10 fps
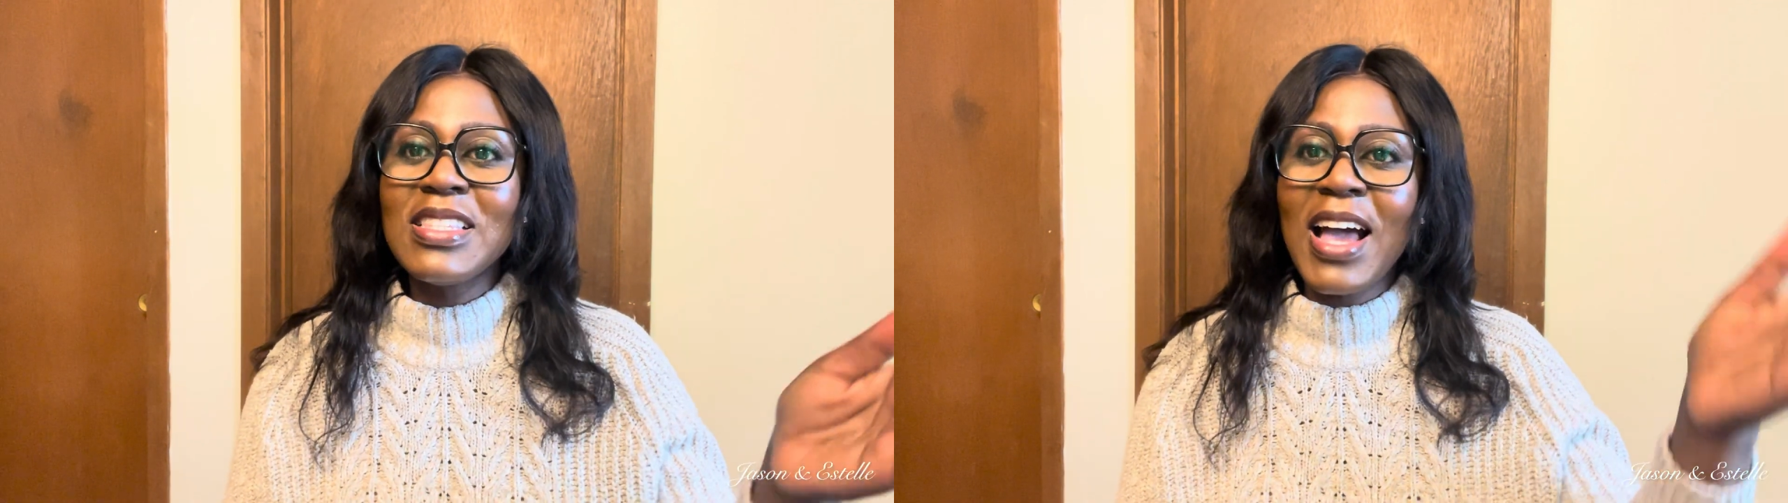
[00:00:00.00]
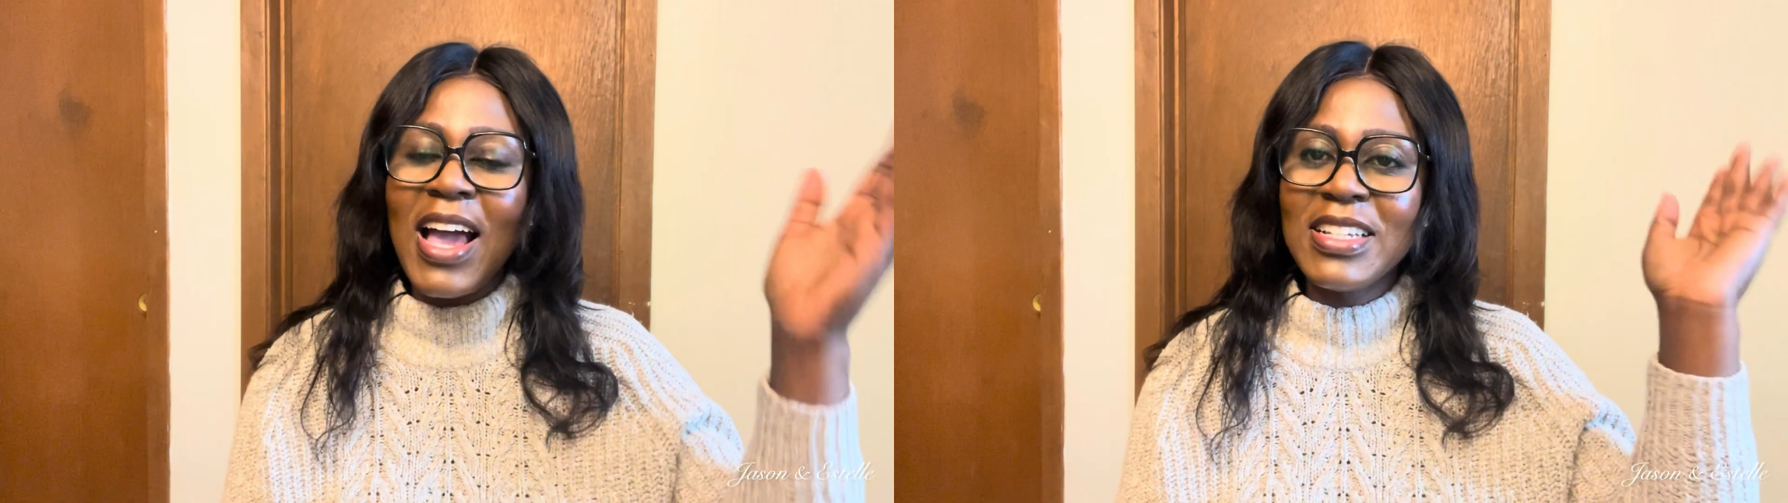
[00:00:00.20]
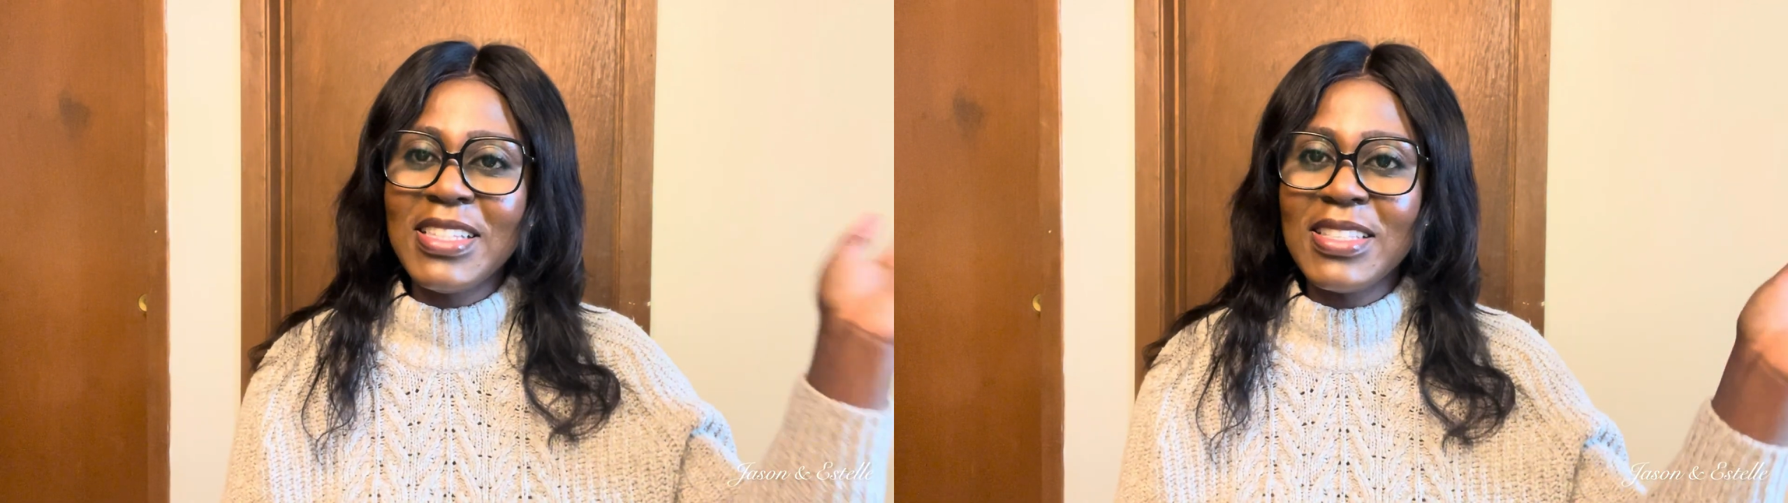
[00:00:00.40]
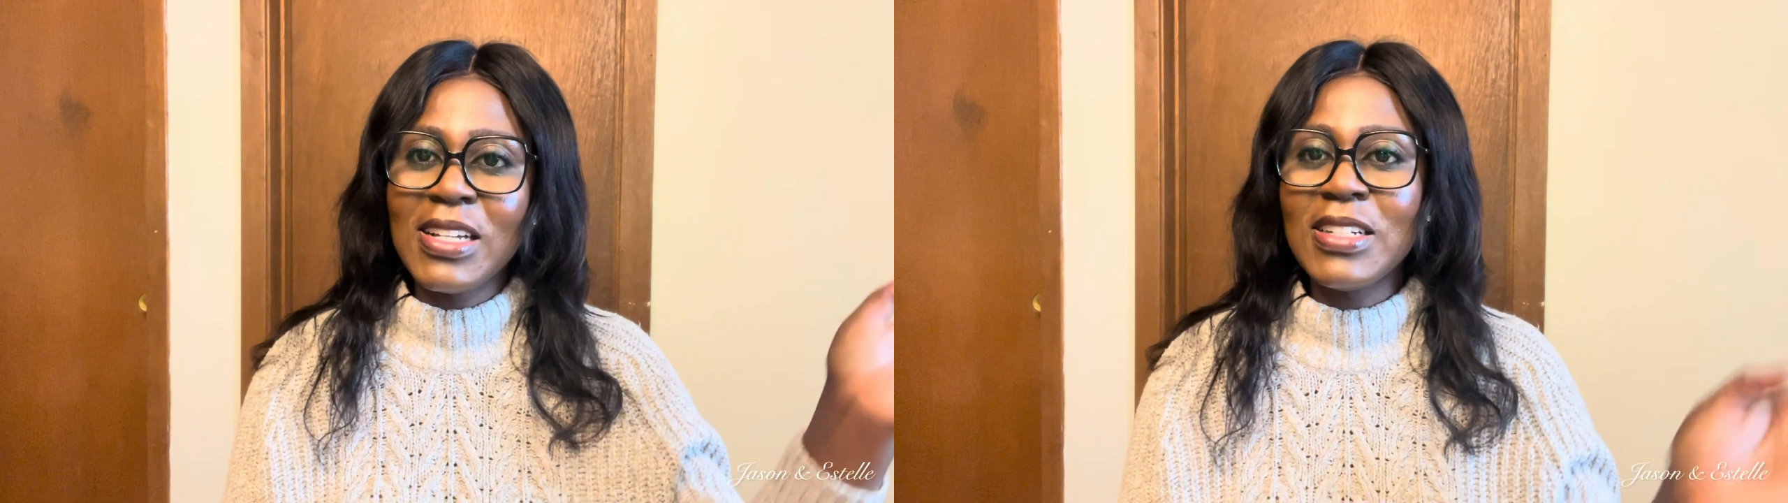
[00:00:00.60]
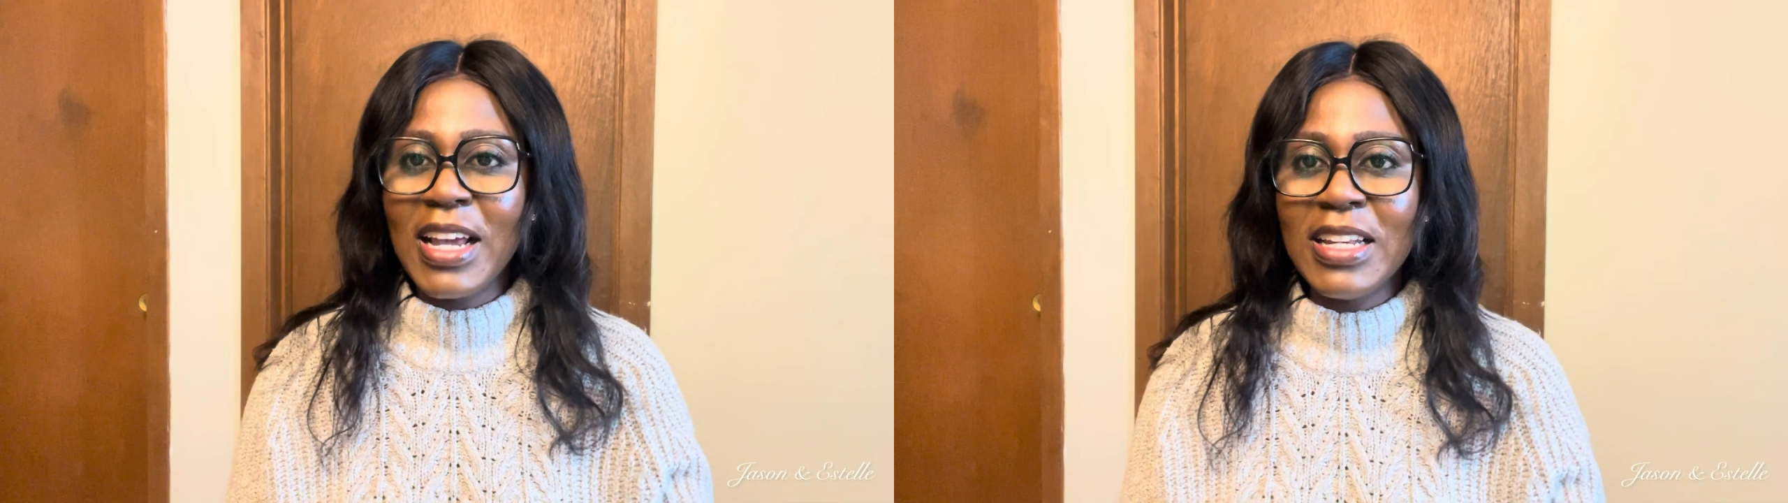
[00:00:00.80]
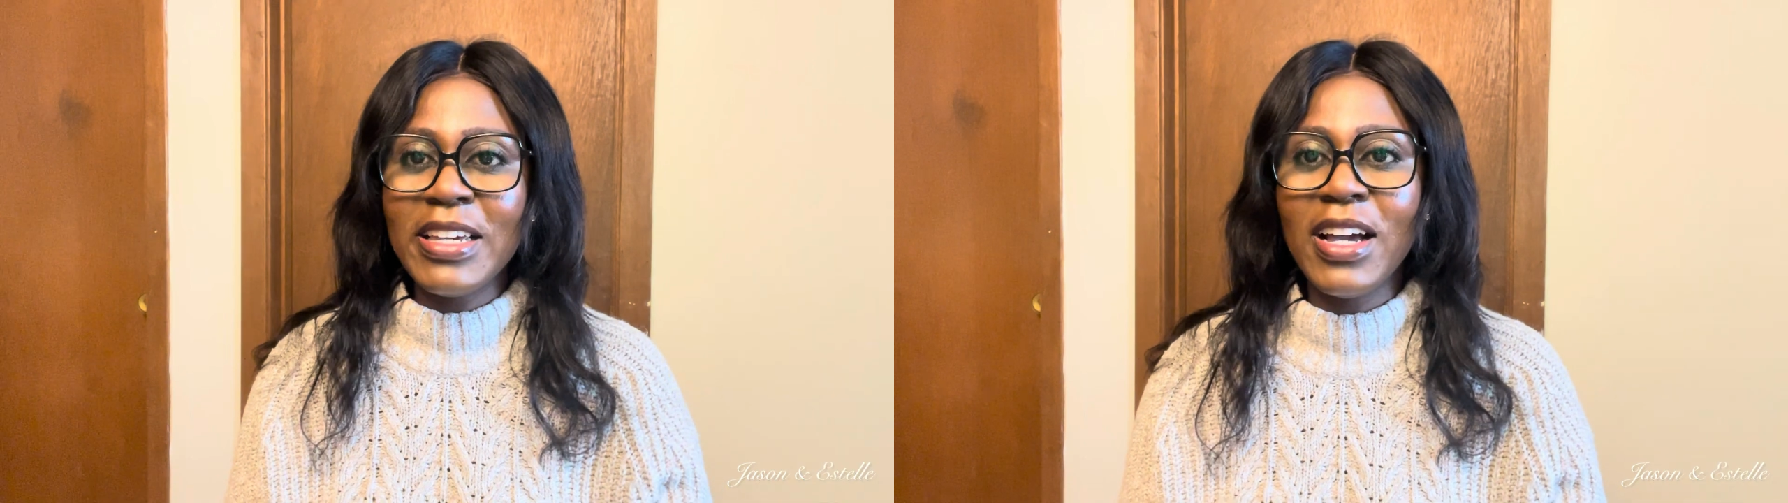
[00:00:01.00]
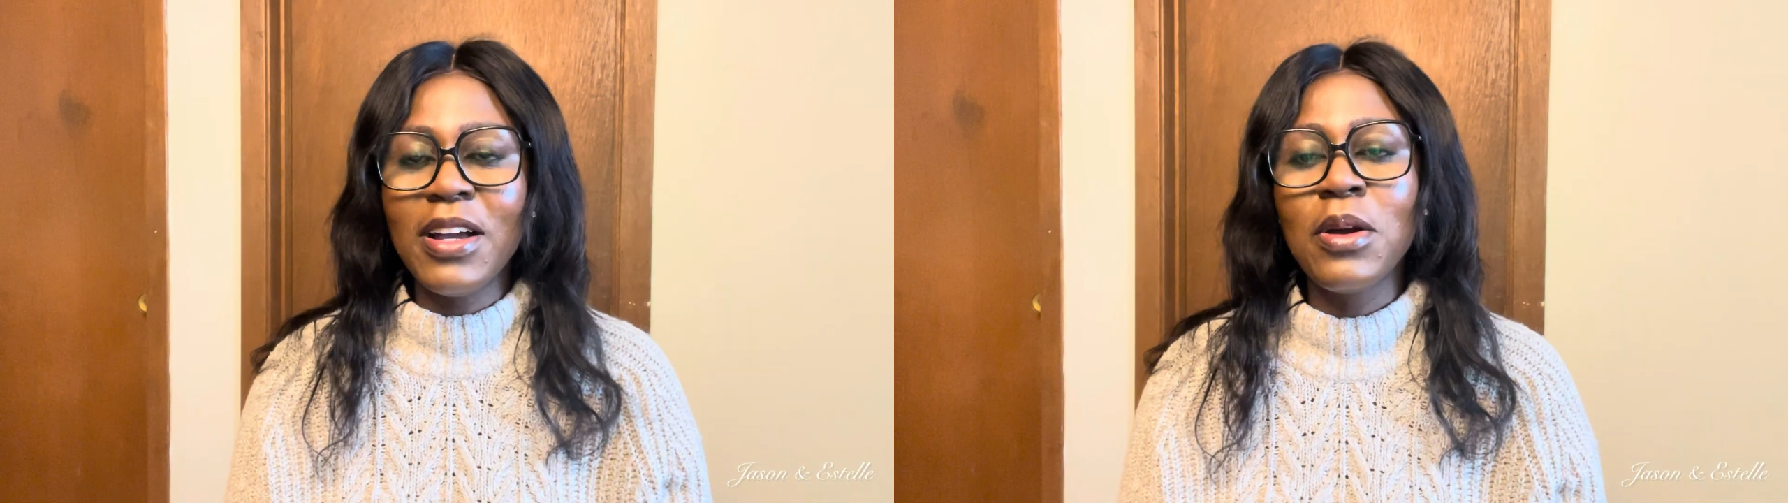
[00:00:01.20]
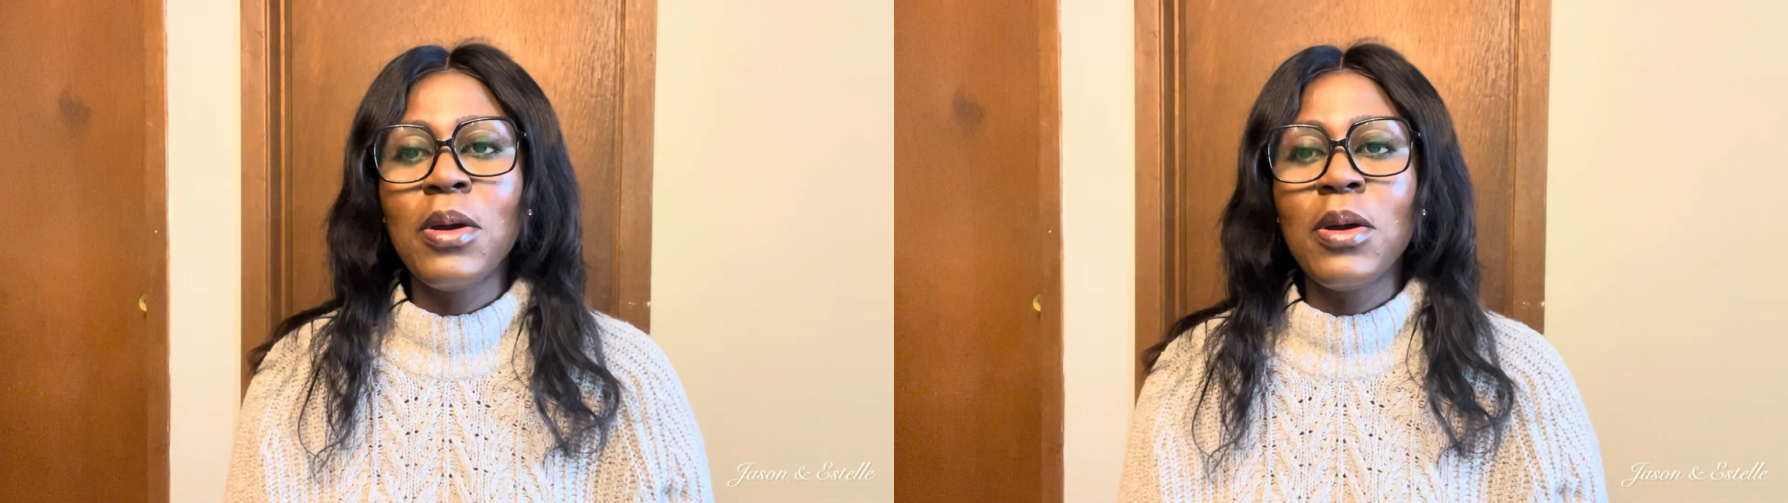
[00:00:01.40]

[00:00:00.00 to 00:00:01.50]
that I stated earlier,